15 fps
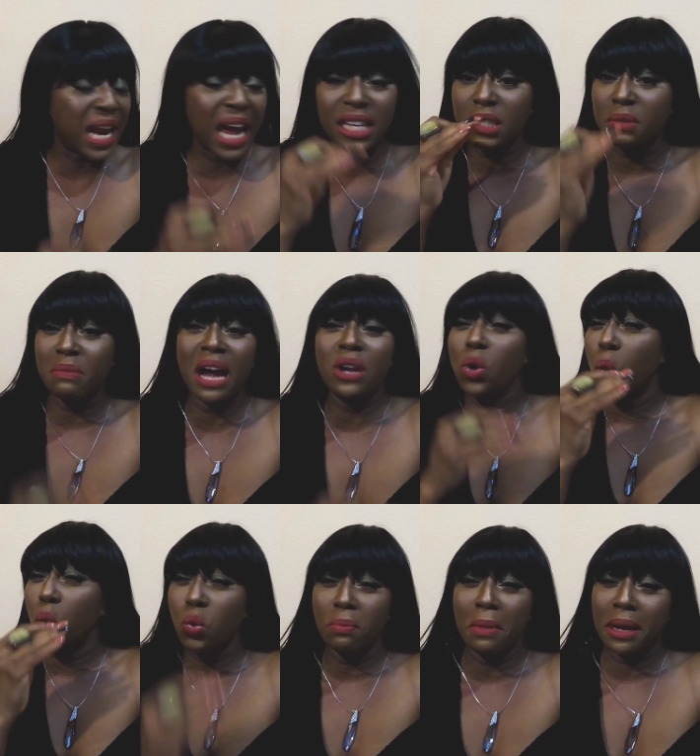it's man
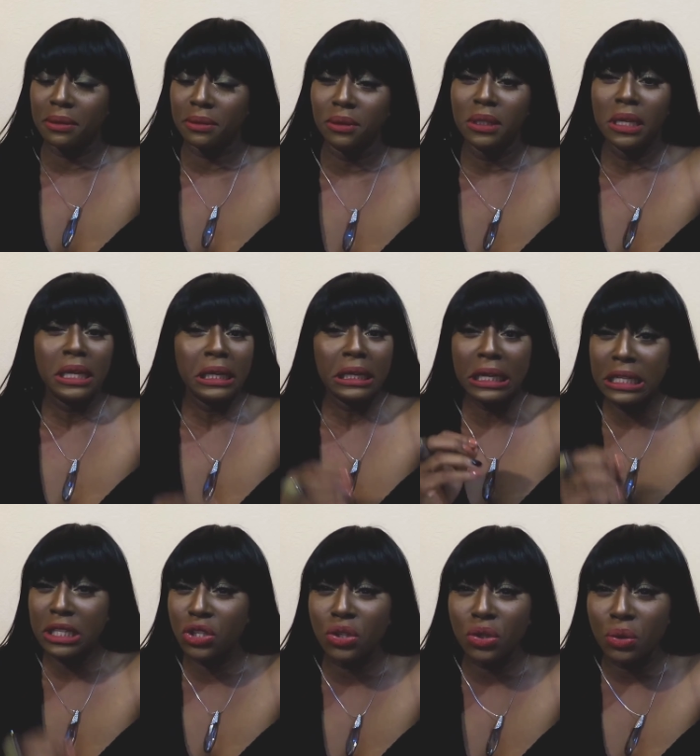or woman
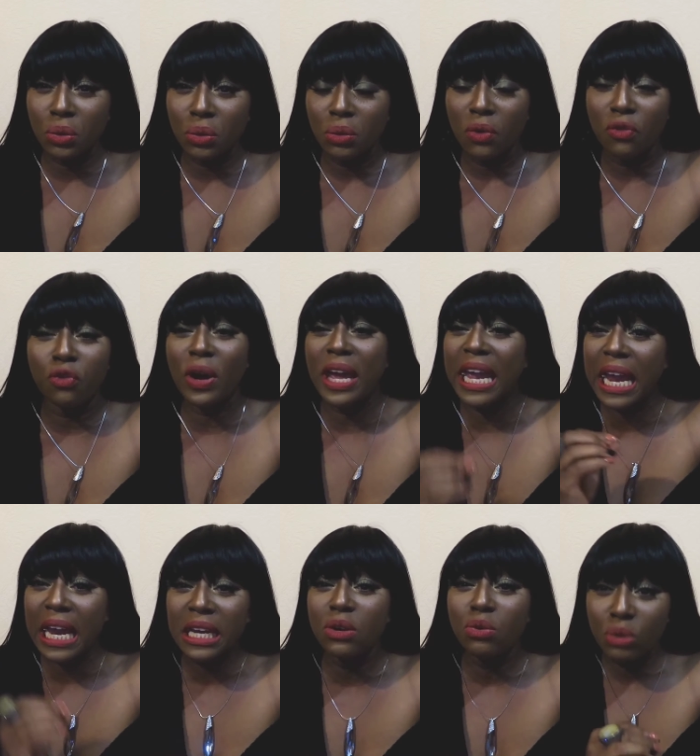hits you for
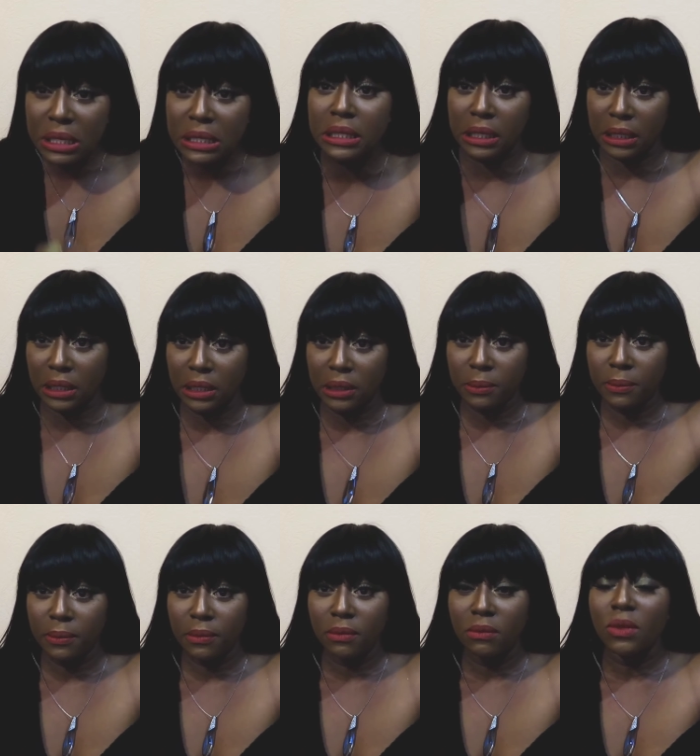any reason,
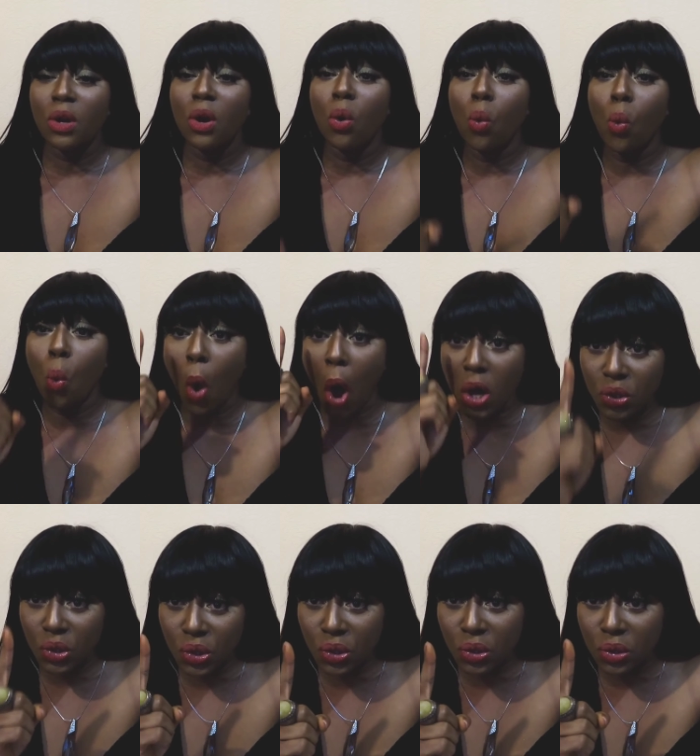
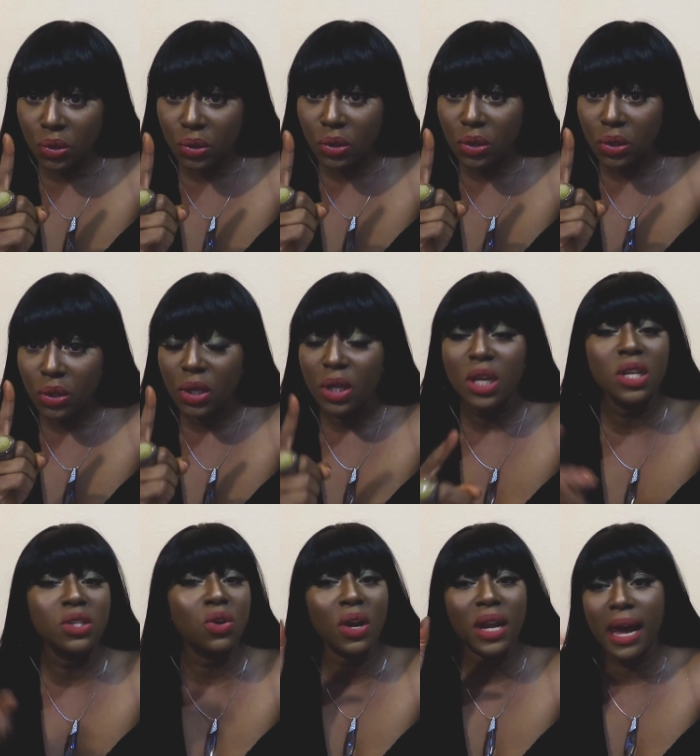once
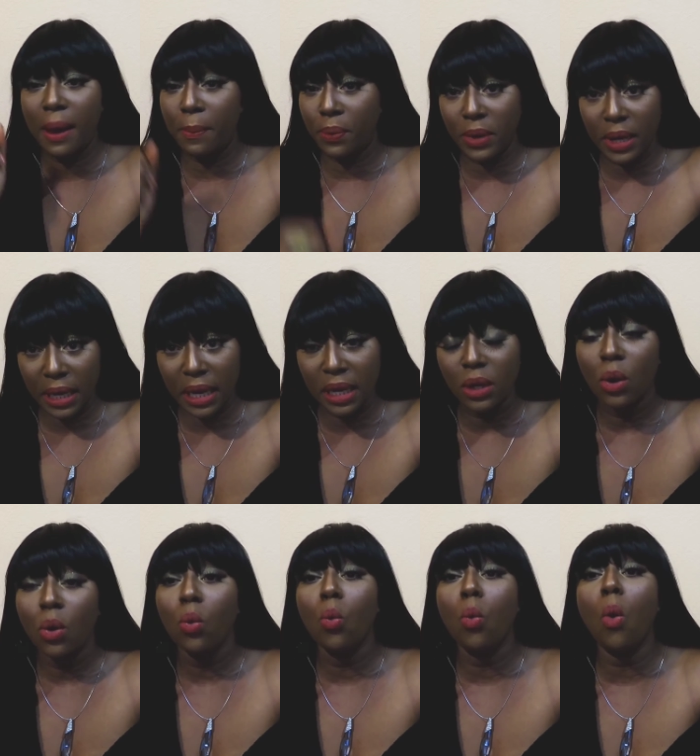it's gonna happen again.
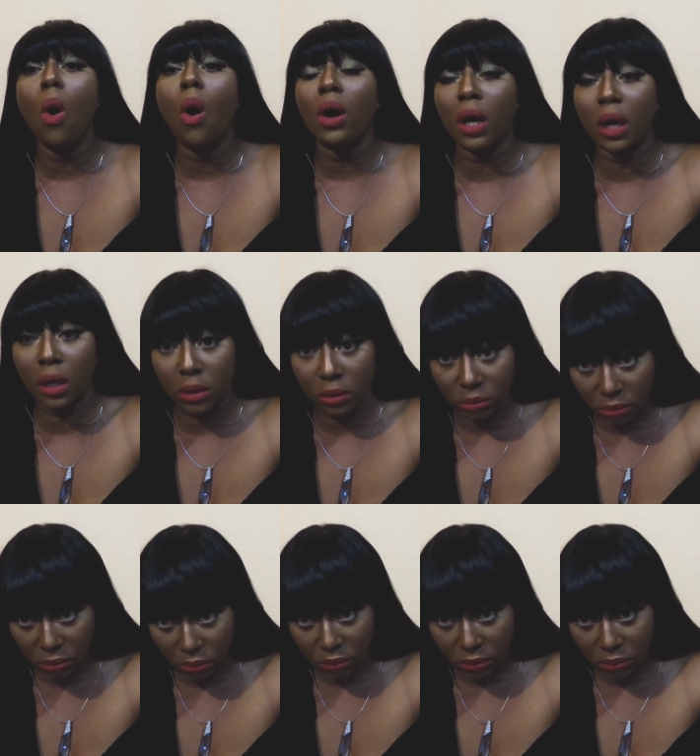Walk.